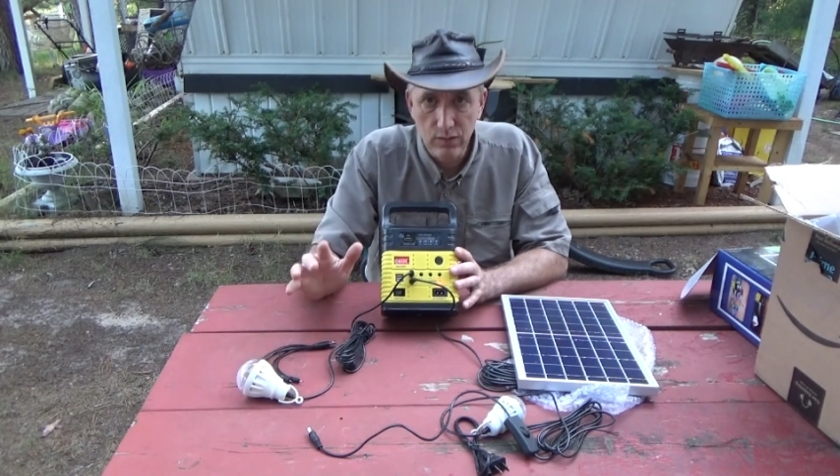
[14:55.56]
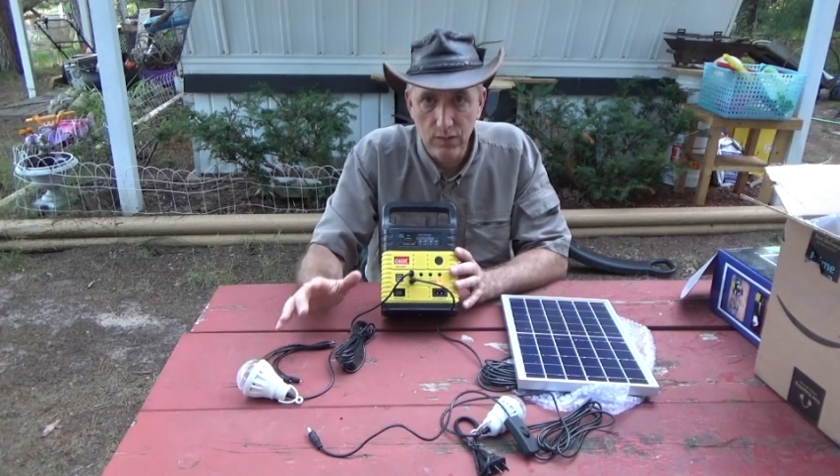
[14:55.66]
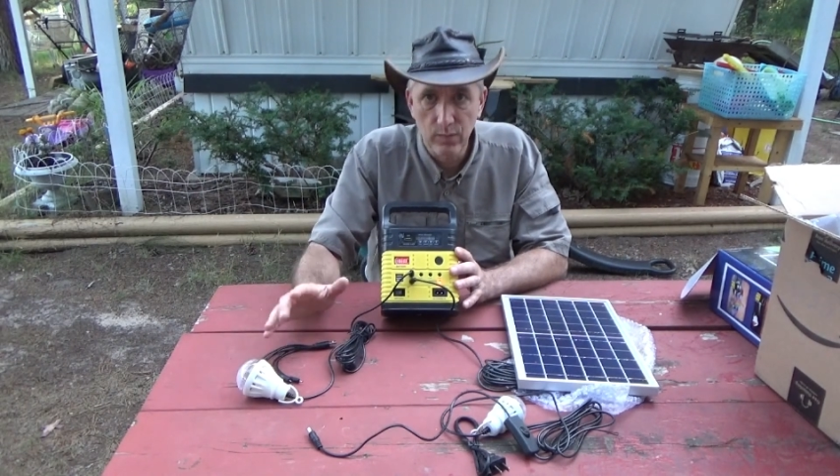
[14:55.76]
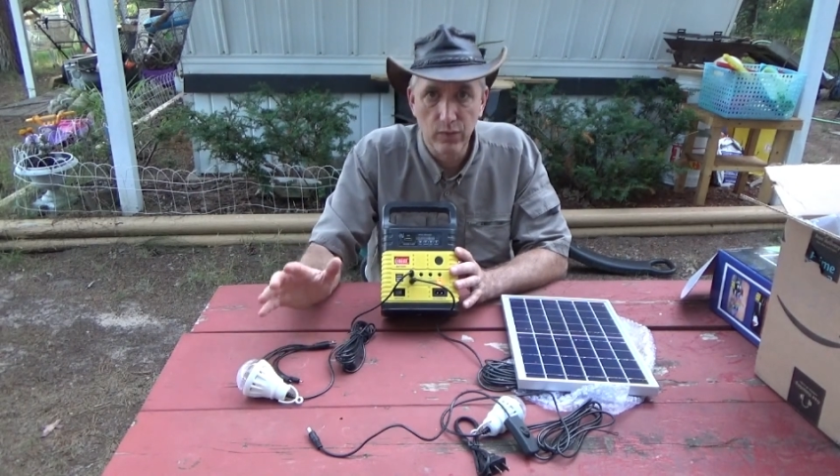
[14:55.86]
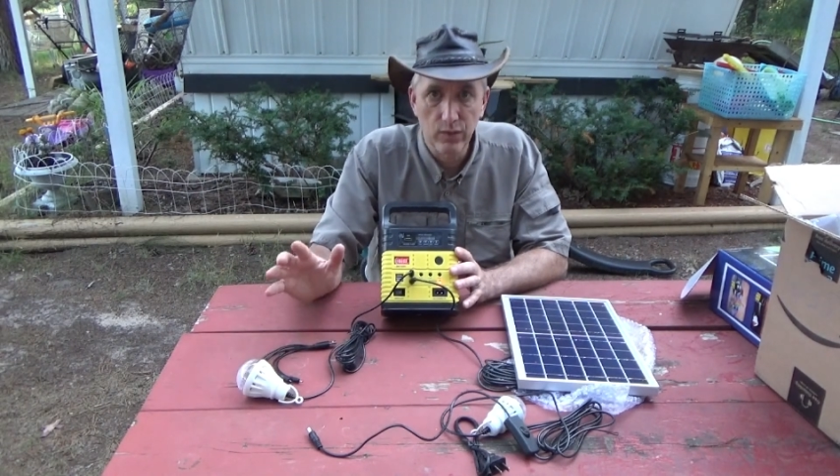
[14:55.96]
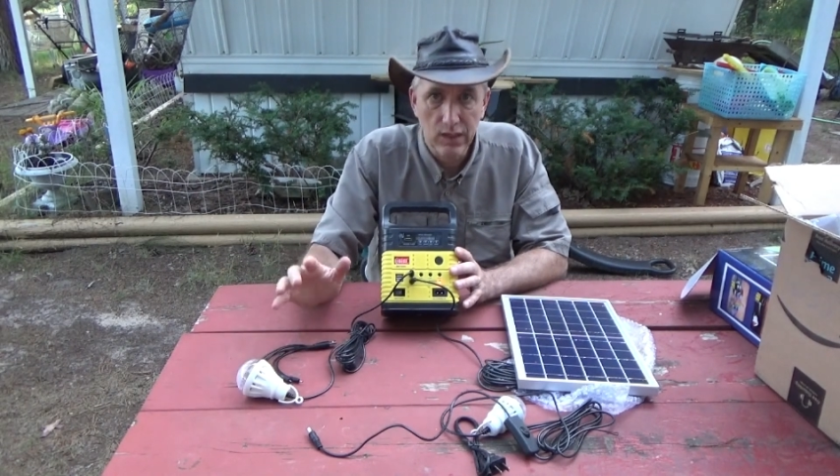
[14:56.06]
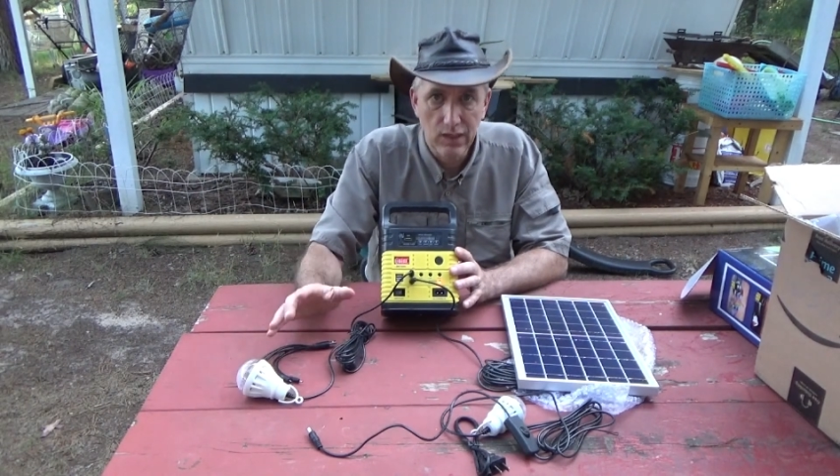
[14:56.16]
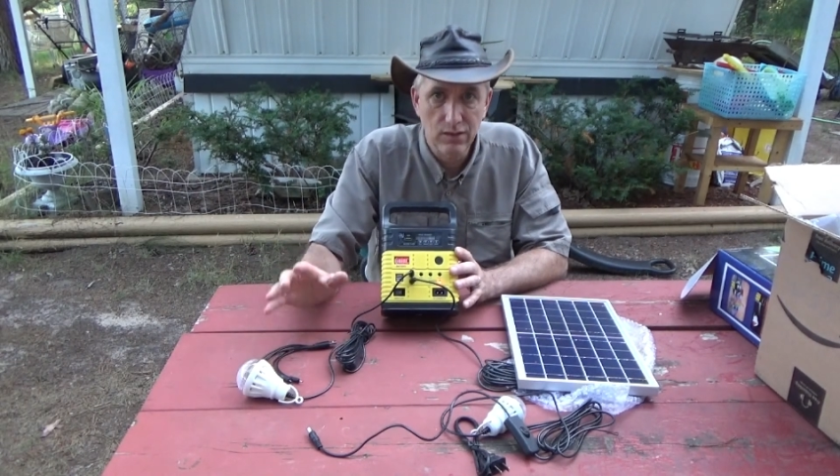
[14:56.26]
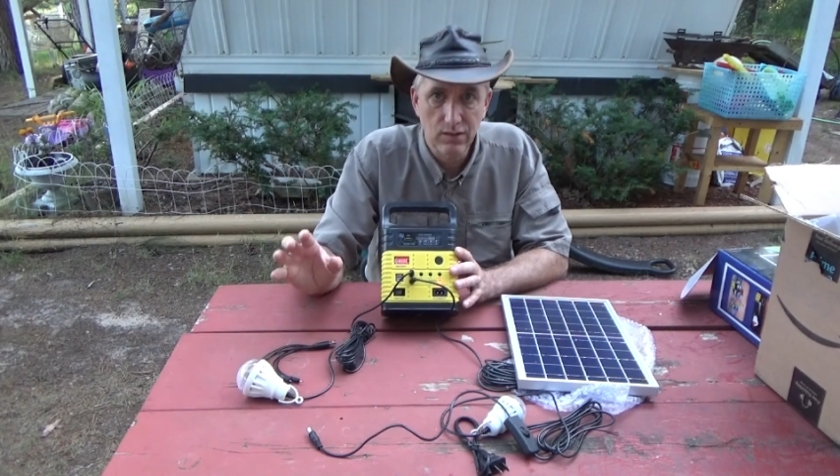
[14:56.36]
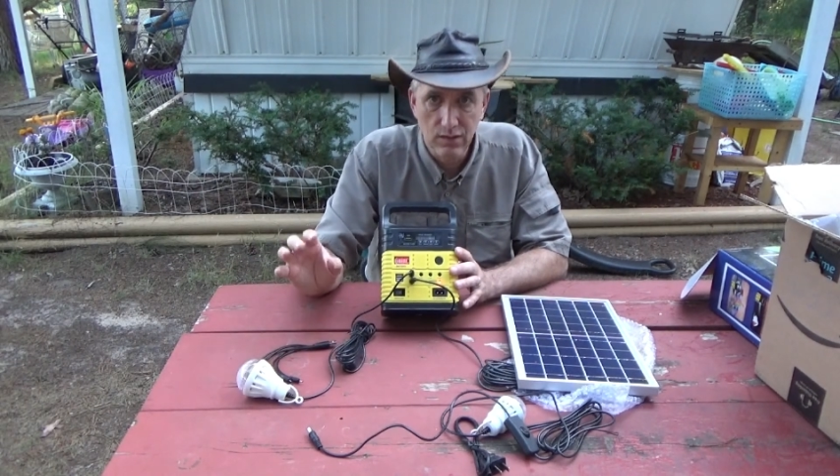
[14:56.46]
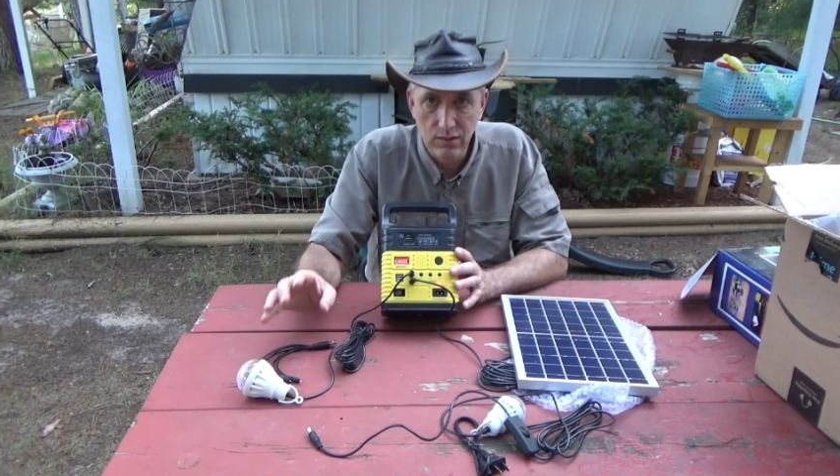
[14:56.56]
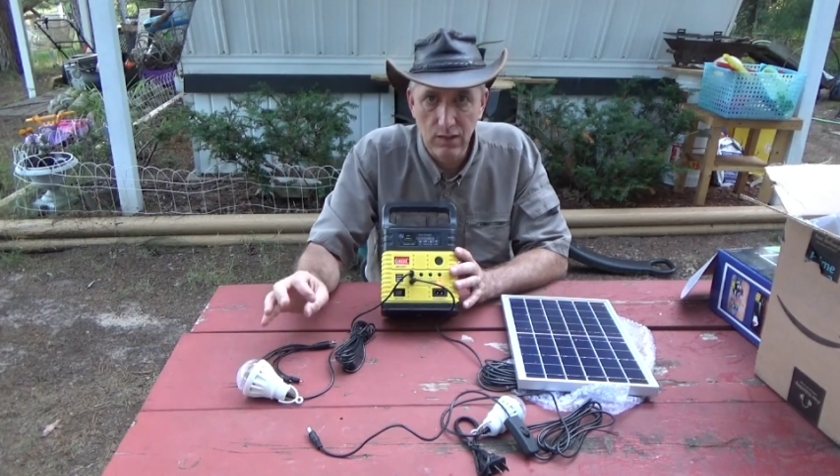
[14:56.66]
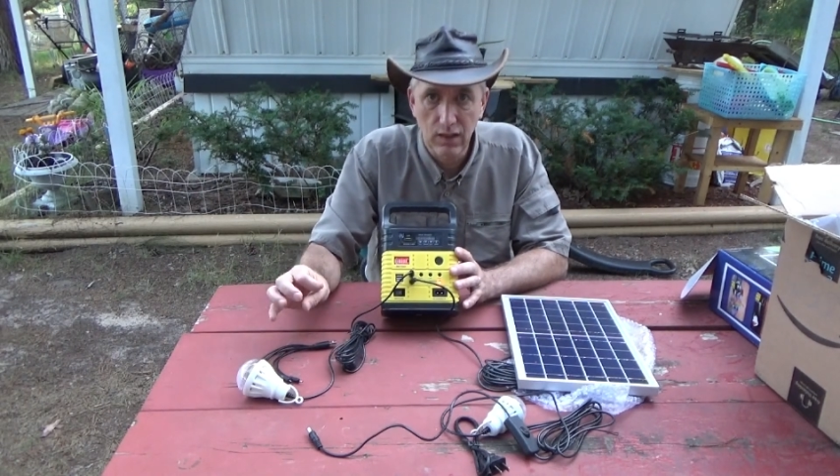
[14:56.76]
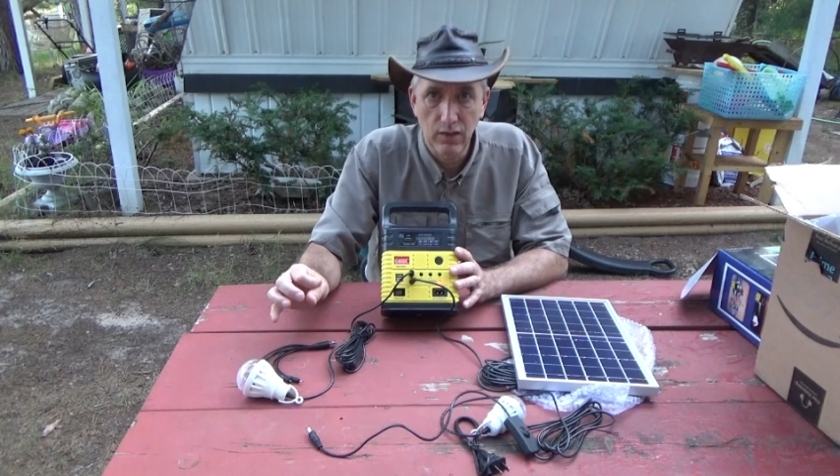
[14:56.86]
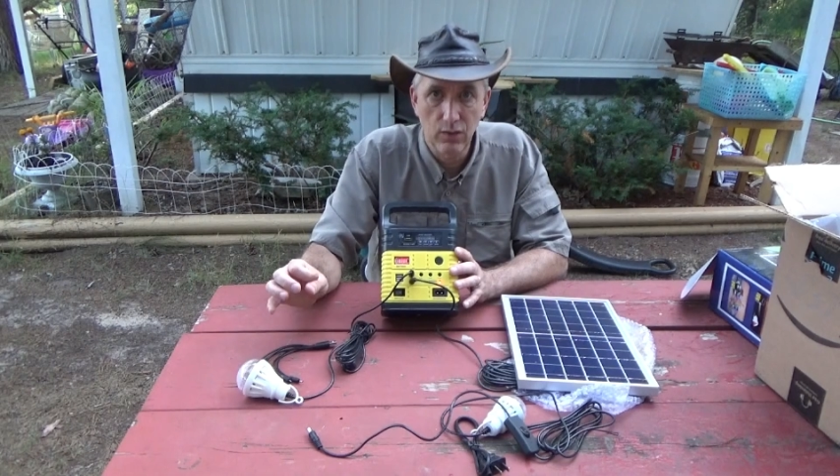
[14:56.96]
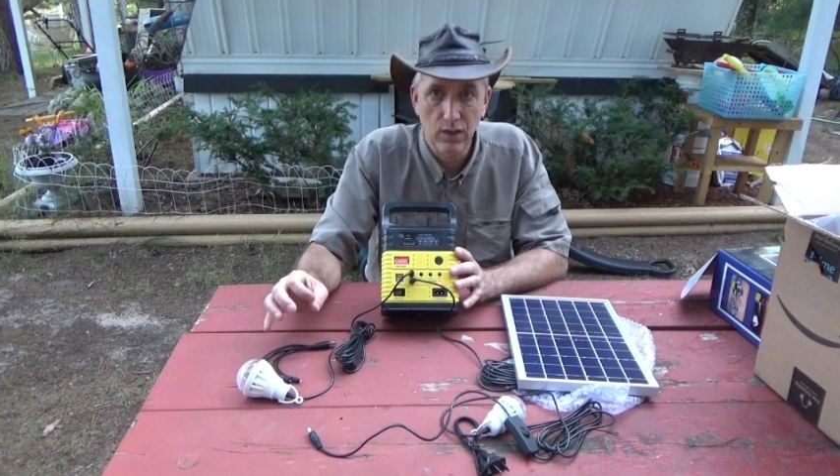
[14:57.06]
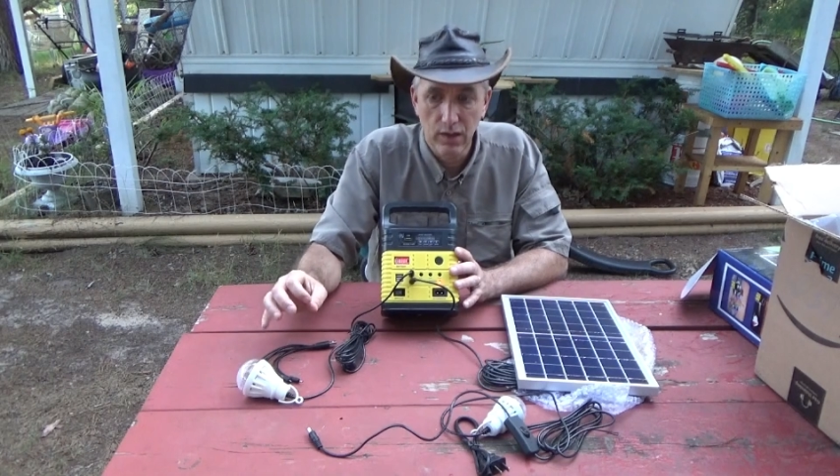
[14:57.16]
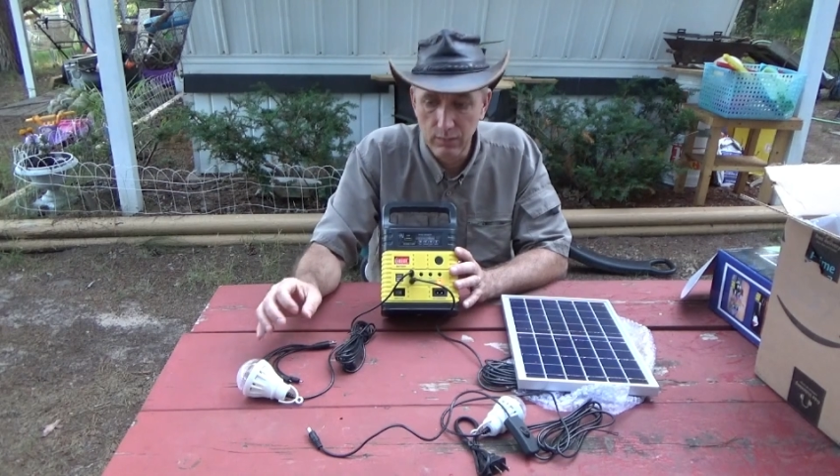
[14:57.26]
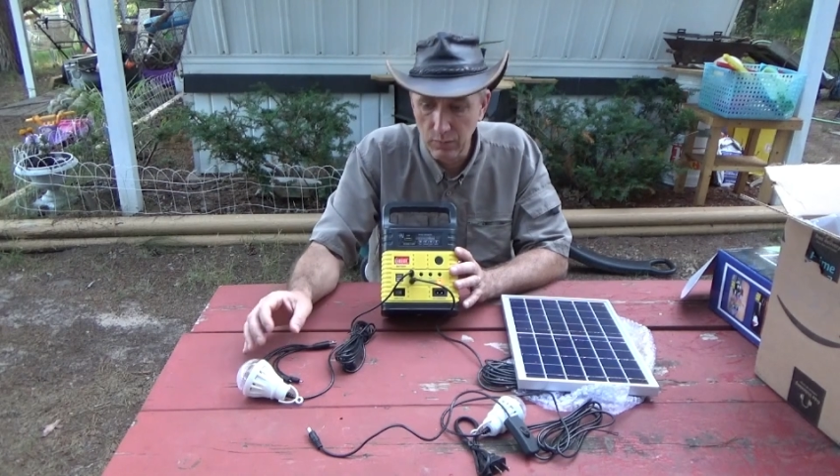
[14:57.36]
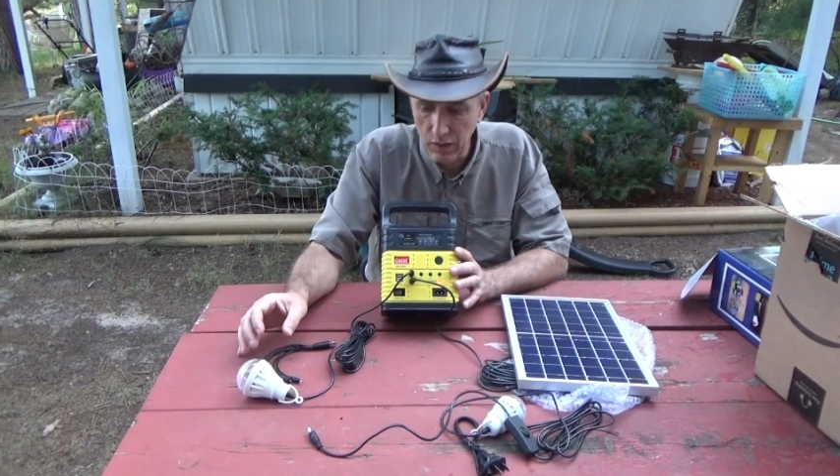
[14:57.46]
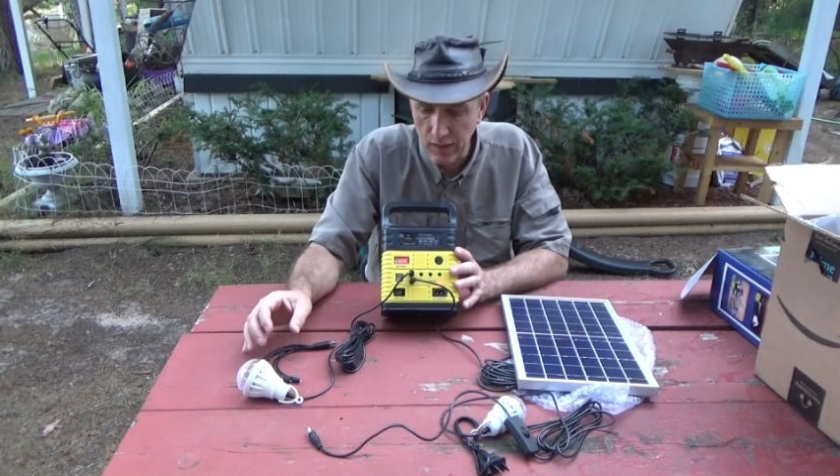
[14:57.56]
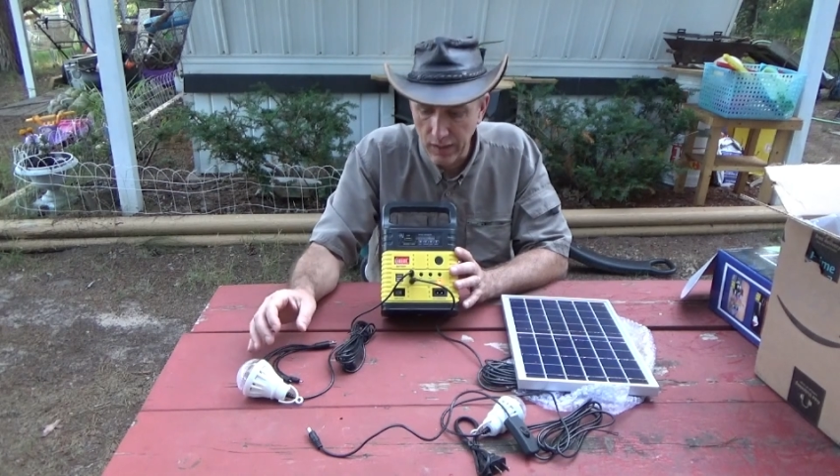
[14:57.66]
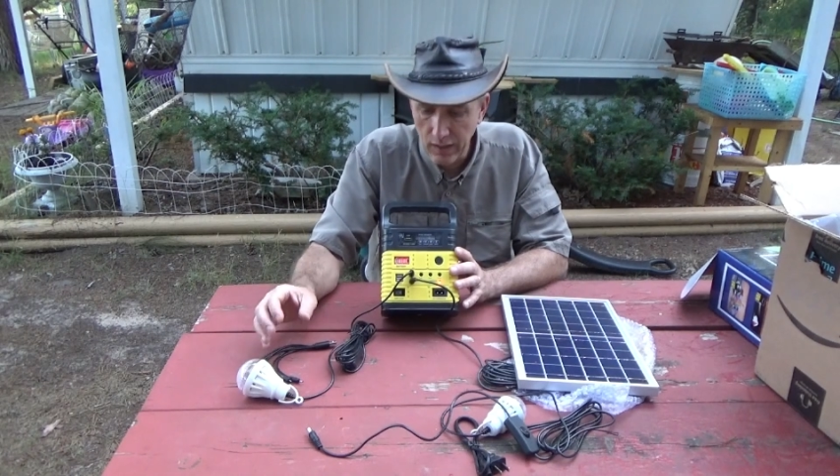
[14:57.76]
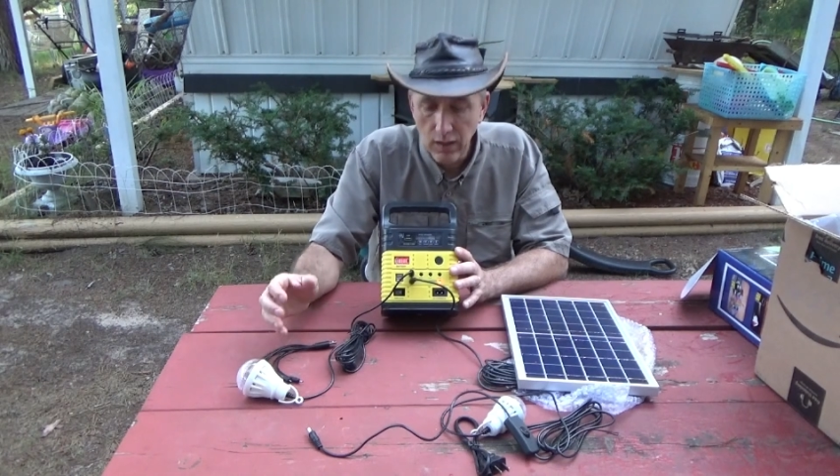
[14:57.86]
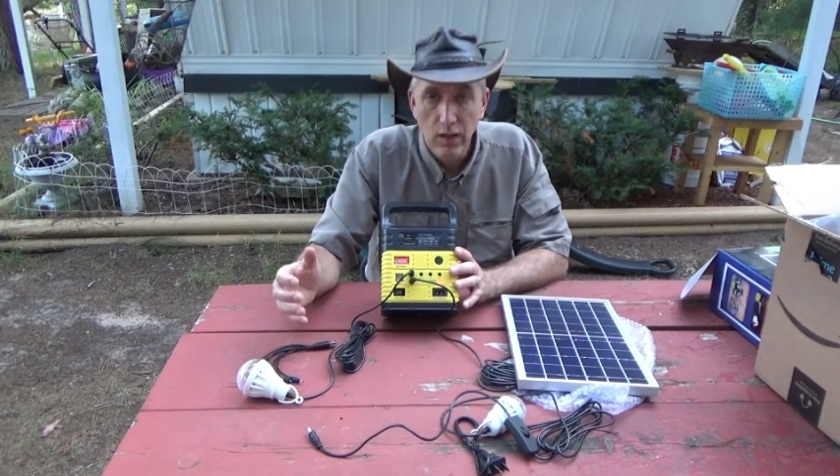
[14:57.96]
simple, easiest thing you could ever buy.